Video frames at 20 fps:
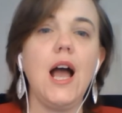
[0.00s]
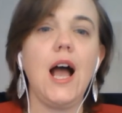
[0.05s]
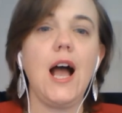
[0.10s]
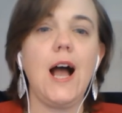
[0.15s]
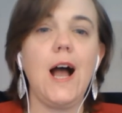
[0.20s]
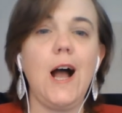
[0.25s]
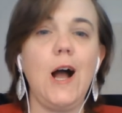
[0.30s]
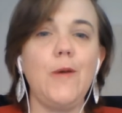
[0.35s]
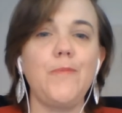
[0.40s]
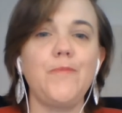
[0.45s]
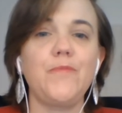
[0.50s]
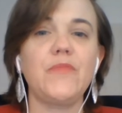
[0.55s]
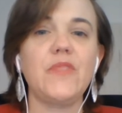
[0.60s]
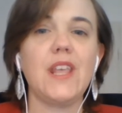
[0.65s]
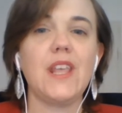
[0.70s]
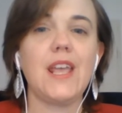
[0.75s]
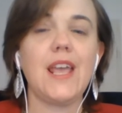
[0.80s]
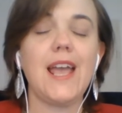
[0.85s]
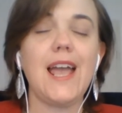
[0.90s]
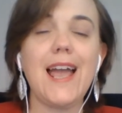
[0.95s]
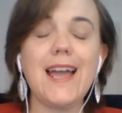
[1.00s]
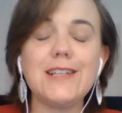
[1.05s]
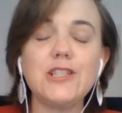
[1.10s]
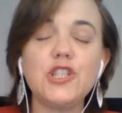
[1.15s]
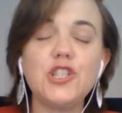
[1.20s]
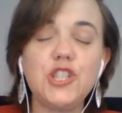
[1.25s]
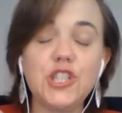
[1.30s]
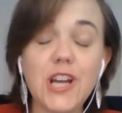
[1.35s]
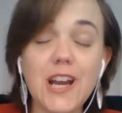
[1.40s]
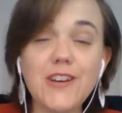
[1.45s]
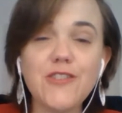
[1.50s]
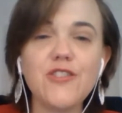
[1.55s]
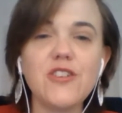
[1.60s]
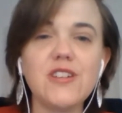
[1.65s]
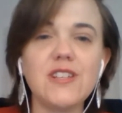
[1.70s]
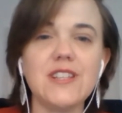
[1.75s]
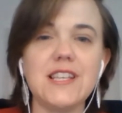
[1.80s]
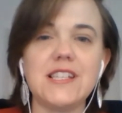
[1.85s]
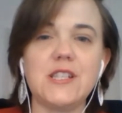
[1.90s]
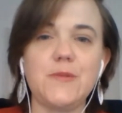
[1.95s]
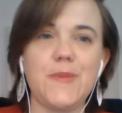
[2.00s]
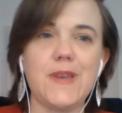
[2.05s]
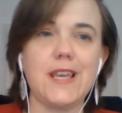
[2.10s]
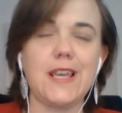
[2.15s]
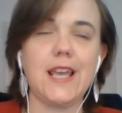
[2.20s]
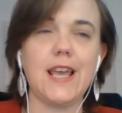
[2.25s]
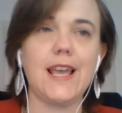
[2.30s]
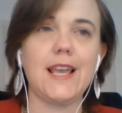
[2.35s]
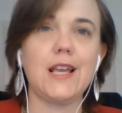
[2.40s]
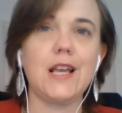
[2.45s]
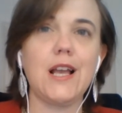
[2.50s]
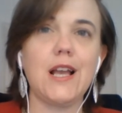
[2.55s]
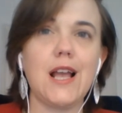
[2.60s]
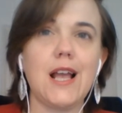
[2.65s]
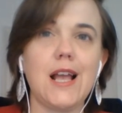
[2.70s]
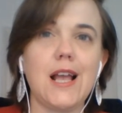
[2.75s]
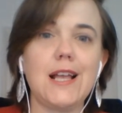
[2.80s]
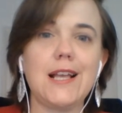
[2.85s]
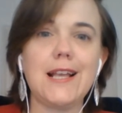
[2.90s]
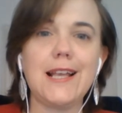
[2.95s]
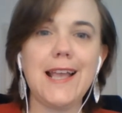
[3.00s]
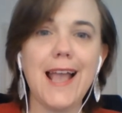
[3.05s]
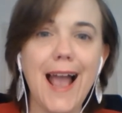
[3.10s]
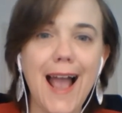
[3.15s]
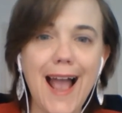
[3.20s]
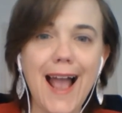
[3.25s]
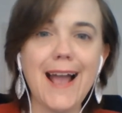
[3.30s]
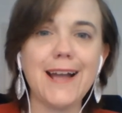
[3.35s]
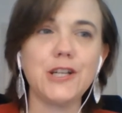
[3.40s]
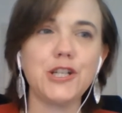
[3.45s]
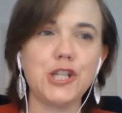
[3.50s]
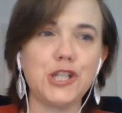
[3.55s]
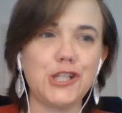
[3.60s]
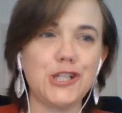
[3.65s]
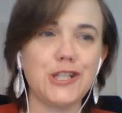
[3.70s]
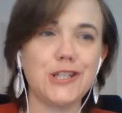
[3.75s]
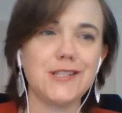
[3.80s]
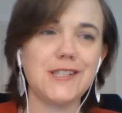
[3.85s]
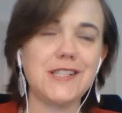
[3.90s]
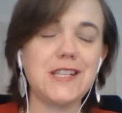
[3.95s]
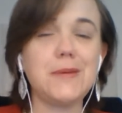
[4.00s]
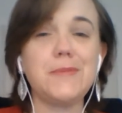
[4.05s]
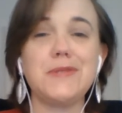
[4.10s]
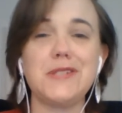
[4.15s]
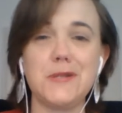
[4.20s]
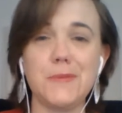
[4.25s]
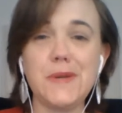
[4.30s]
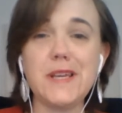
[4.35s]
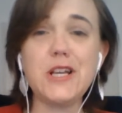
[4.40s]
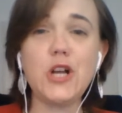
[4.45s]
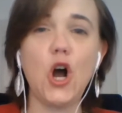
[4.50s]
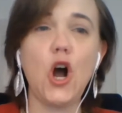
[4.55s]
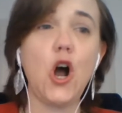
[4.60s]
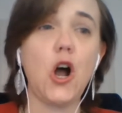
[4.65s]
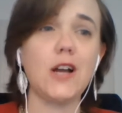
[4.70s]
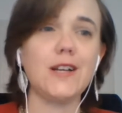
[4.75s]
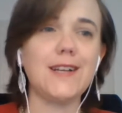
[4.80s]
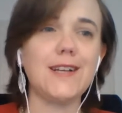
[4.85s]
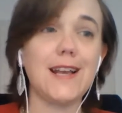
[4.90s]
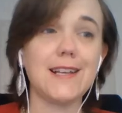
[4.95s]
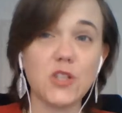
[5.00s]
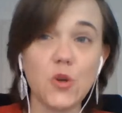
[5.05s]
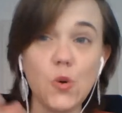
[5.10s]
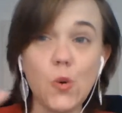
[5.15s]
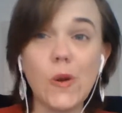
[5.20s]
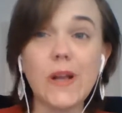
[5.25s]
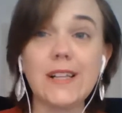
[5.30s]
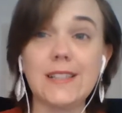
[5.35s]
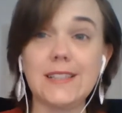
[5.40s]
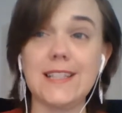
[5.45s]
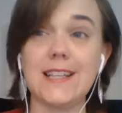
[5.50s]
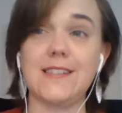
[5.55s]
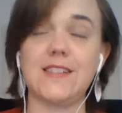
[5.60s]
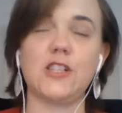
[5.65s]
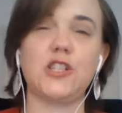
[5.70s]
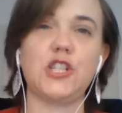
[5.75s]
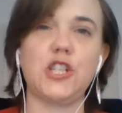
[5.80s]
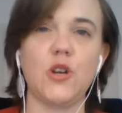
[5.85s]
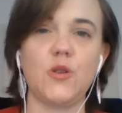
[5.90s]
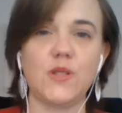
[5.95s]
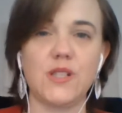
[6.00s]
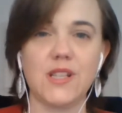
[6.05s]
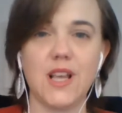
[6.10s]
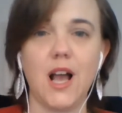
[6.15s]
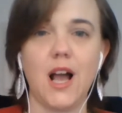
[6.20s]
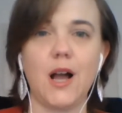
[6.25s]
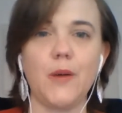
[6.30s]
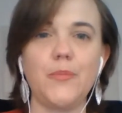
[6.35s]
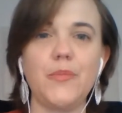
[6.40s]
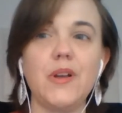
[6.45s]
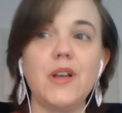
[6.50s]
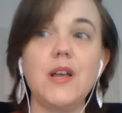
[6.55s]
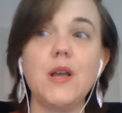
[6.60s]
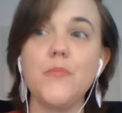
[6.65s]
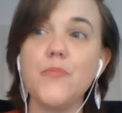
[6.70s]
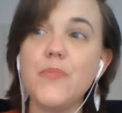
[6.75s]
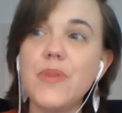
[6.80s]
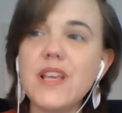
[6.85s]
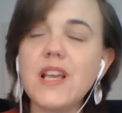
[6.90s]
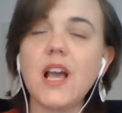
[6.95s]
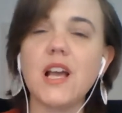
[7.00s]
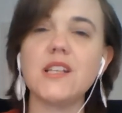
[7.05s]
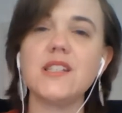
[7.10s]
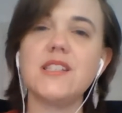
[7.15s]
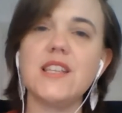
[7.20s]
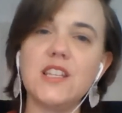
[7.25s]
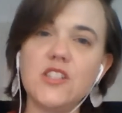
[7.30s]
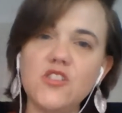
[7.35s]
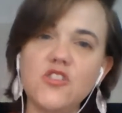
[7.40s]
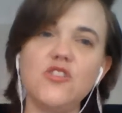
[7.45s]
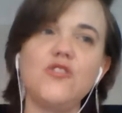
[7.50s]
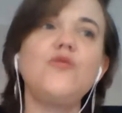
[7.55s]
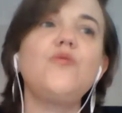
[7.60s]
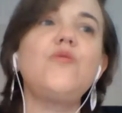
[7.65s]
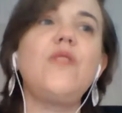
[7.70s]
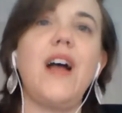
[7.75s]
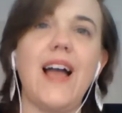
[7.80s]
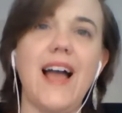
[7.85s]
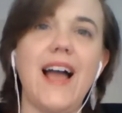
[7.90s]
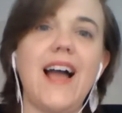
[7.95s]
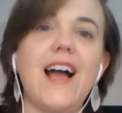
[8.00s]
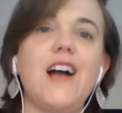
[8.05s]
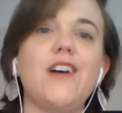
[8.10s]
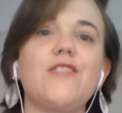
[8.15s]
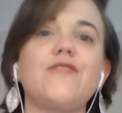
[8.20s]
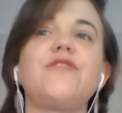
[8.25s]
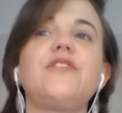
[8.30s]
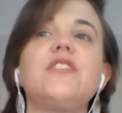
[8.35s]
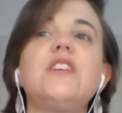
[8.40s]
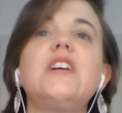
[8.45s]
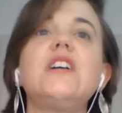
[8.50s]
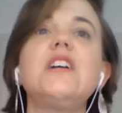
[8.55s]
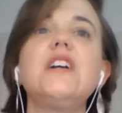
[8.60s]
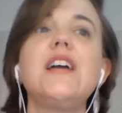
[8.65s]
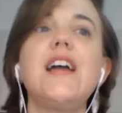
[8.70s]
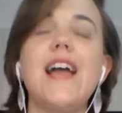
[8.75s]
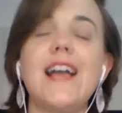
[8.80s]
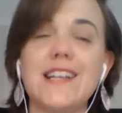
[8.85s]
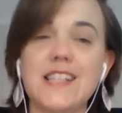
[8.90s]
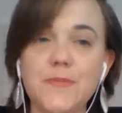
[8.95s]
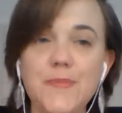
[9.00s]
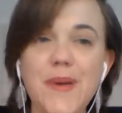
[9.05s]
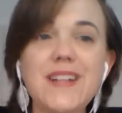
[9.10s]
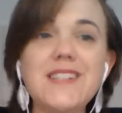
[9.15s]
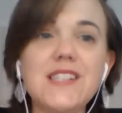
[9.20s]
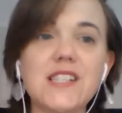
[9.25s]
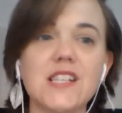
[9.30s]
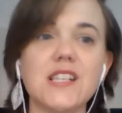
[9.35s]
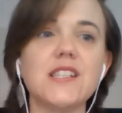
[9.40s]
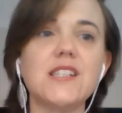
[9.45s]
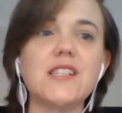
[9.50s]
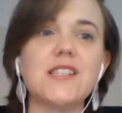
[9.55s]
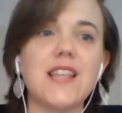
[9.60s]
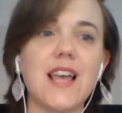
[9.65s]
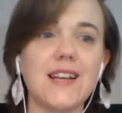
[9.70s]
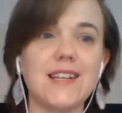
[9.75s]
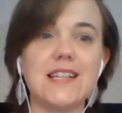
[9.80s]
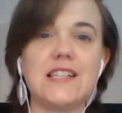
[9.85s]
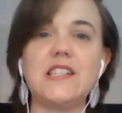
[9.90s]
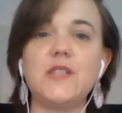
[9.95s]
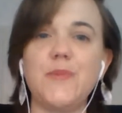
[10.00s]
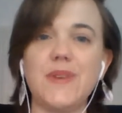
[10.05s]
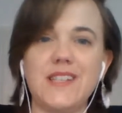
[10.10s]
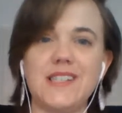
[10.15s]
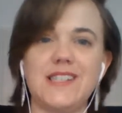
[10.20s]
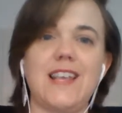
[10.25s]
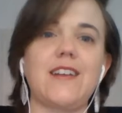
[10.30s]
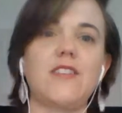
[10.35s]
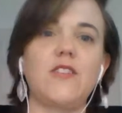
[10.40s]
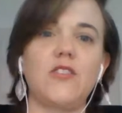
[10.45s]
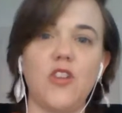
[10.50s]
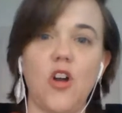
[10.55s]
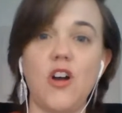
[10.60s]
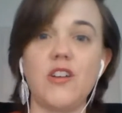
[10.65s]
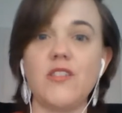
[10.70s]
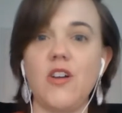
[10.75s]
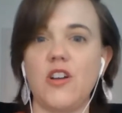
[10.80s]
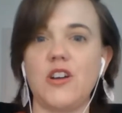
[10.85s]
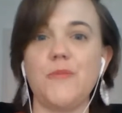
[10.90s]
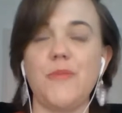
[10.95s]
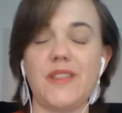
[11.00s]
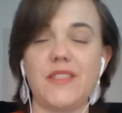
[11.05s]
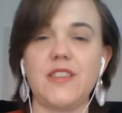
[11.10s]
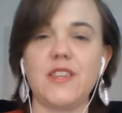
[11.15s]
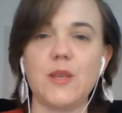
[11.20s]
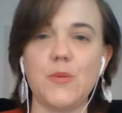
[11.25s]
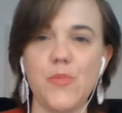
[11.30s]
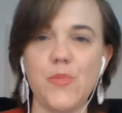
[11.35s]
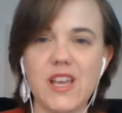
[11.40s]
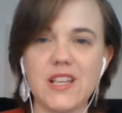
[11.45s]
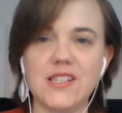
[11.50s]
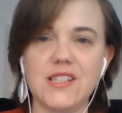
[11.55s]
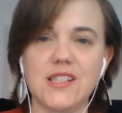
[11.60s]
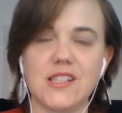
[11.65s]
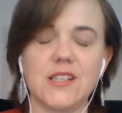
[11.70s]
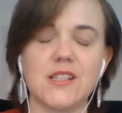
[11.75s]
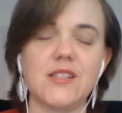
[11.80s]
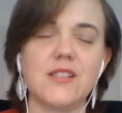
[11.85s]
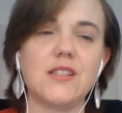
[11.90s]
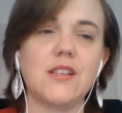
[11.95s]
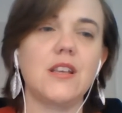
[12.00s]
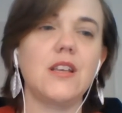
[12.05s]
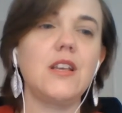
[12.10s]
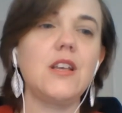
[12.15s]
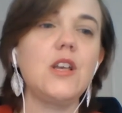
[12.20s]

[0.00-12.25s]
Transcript: And generally speaking, cash seems to be gone as quickly as it shows up because they do have expenses that need to be settled on a monthly basis.